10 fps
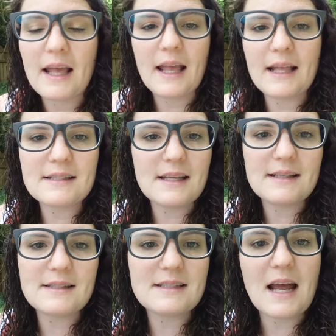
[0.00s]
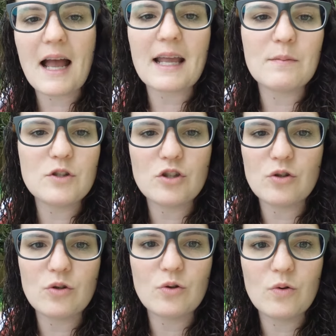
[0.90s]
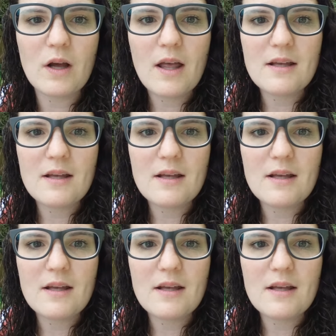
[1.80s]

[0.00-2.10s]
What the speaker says: It's time to